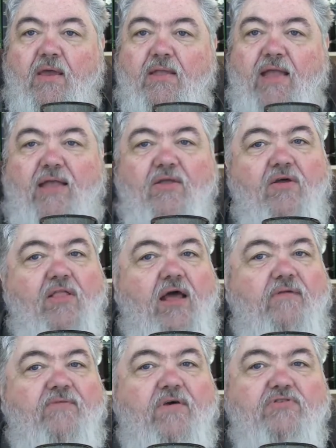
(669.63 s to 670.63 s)
Now, I know a lot
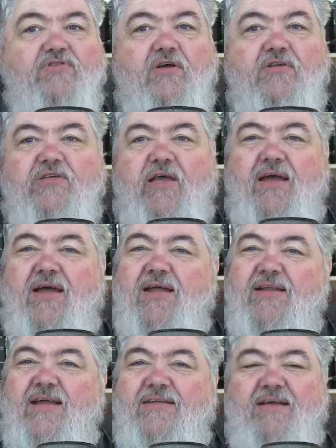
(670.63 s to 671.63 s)
of folks are going to say,
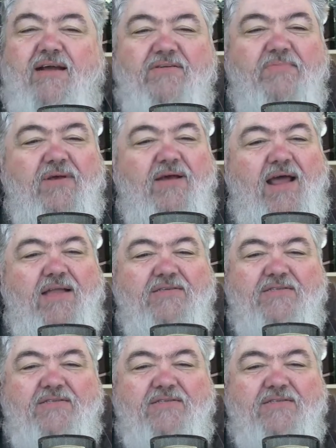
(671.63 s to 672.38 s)
Dr. Bill, I